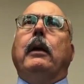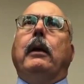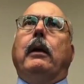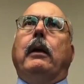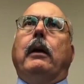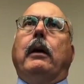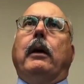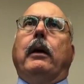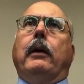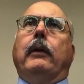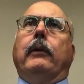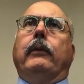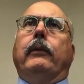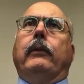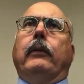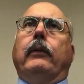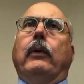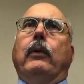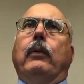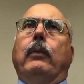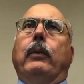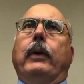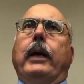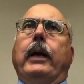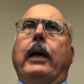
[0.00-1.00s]
Uh, so
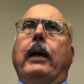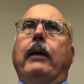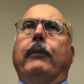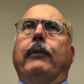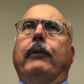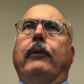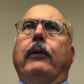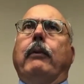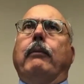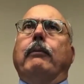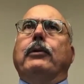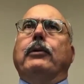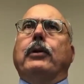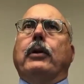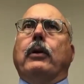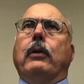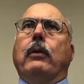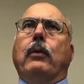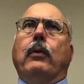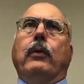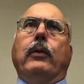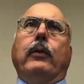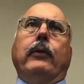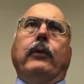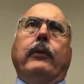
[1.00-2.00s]
we have some
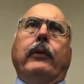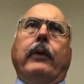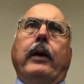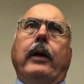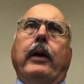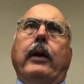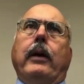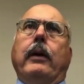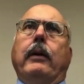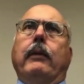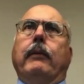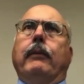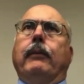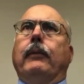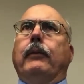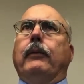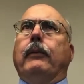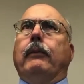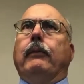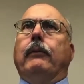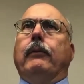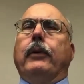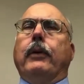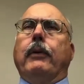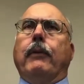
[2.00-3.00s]
shareholders that have
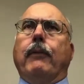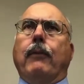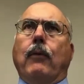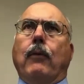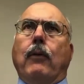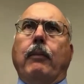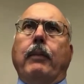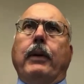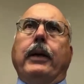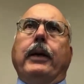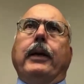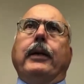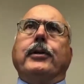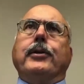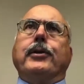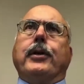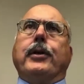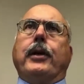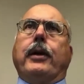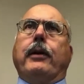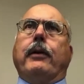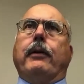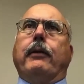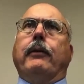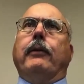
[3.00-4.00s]
three or four million
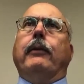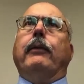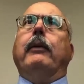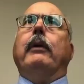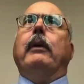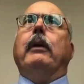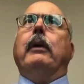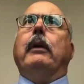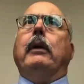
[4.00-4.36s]
shares,